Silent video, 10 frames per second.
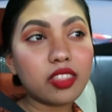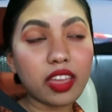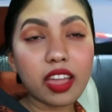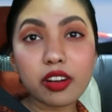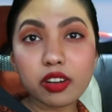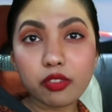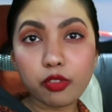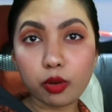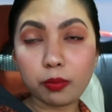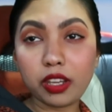there
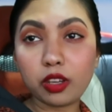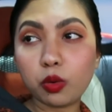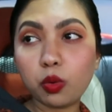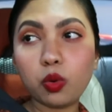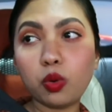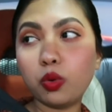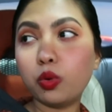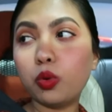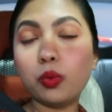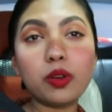for me,
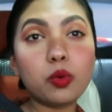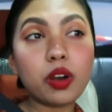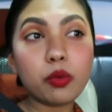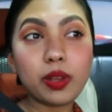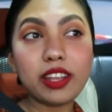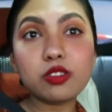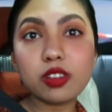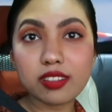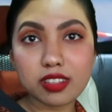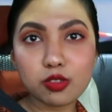who are willing to
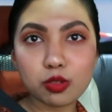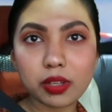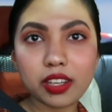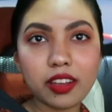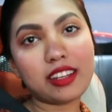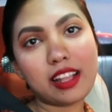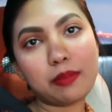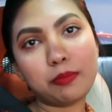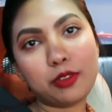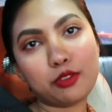listen to me. That
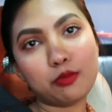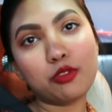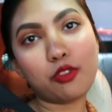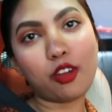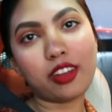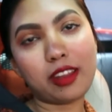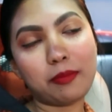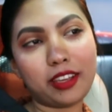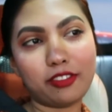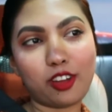helped me to move on
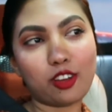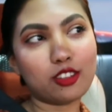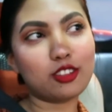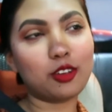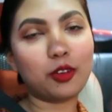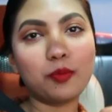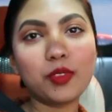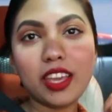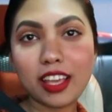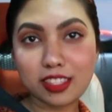and make a vlog. So
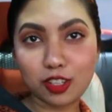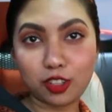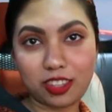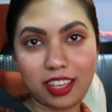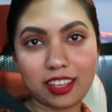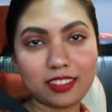it's a good thing.